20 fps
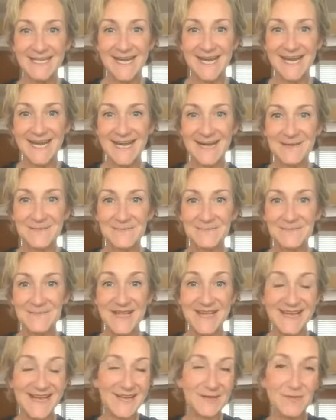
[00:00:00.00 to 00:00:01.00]
And
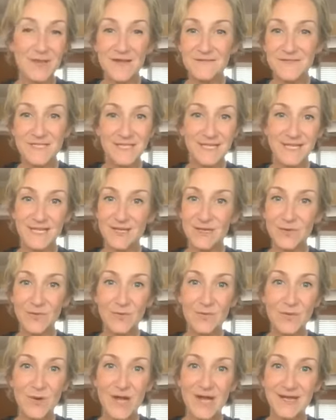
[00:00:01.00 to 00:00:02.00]
I'd love to hear
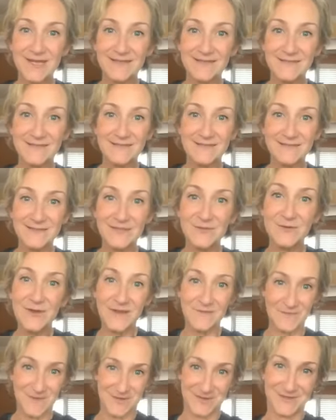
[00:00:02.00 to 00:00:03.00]
what you
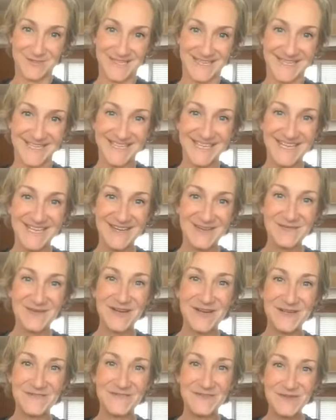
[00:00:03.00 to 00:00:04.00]
have been using.
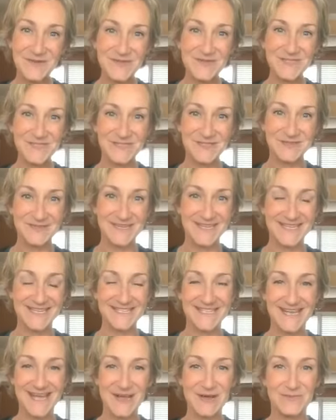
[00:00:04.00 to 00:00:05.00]
What have you been doing
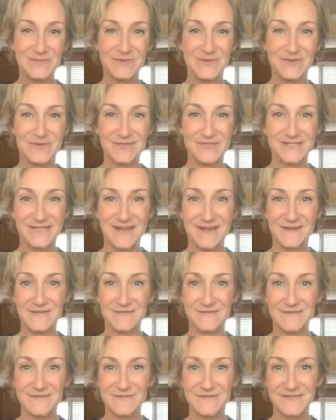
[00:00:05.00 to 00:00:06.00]
to help
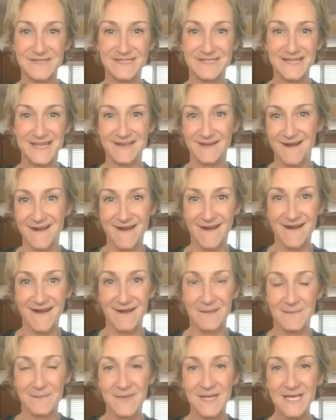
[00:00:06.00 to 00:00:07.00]
yourself stay
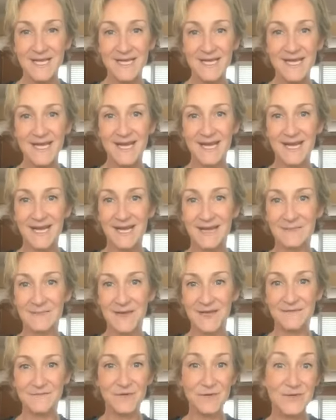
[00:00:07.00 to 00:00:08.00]
calm
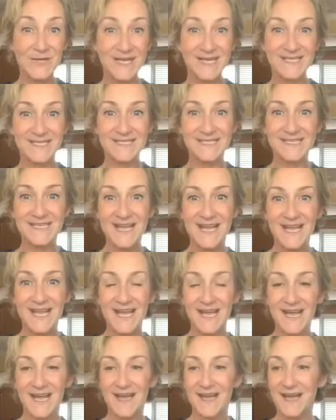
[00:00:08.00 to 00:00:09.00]
and focused?
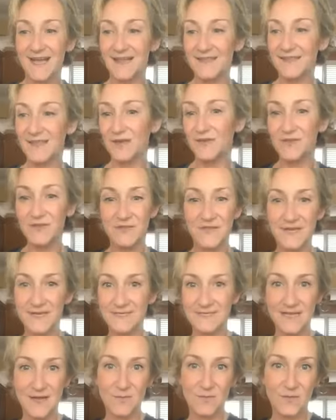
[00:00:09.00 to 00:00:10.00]
The other
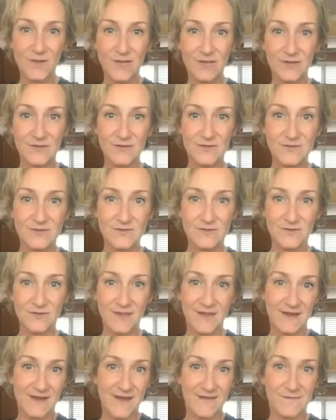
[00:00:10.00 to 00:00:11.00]
things that we use or
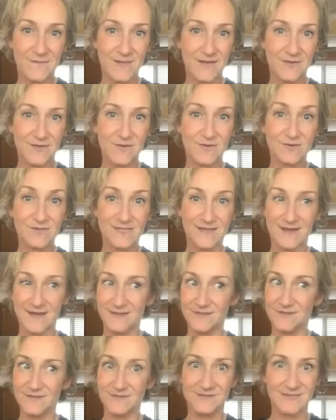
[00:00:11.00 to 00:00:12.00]
that I've been holding
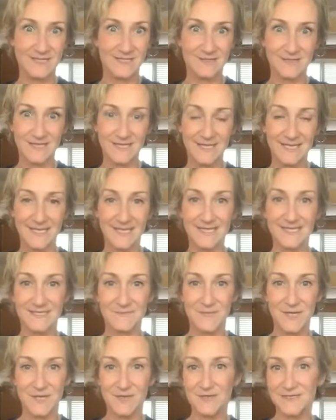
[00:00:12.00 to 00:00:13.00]
on to dearly is
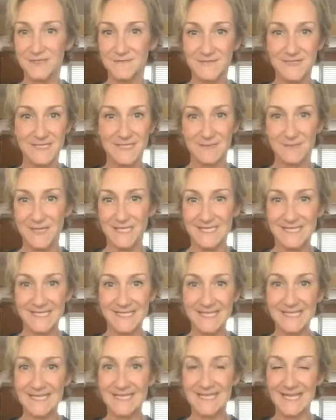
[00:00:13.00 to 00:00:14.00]
my use of
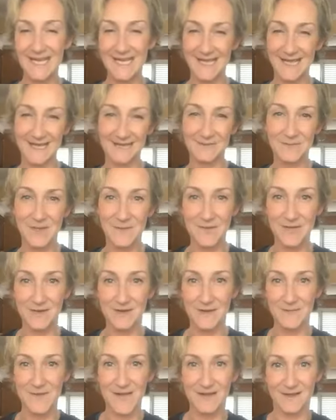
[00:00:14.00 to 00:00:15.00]
CBD, and maybe I'll
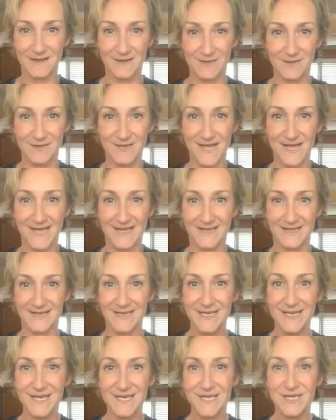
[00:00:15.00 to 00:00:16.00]
come back another day and
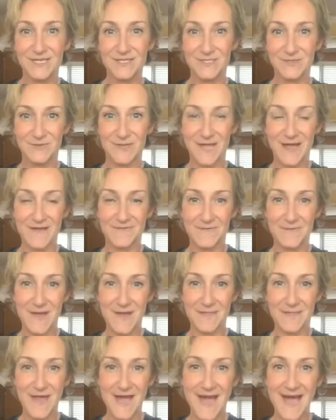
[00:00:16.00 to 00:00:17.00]
do a live
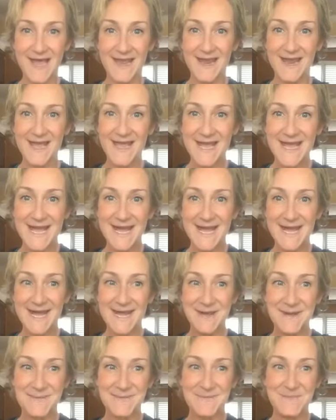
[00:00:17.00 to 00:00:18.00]
about that.
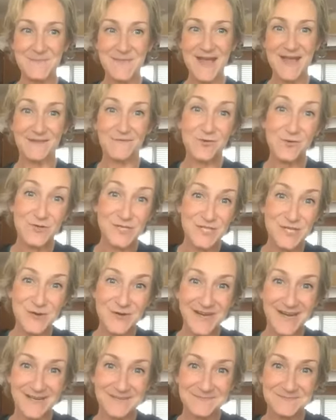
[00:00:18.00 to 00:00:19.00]
And of course,
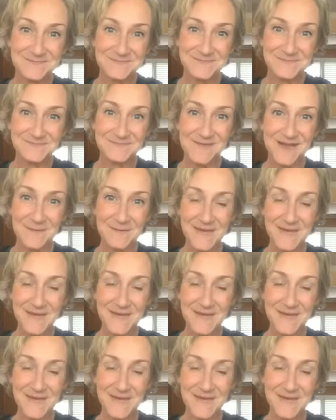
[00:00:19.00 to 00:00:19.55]
yoga and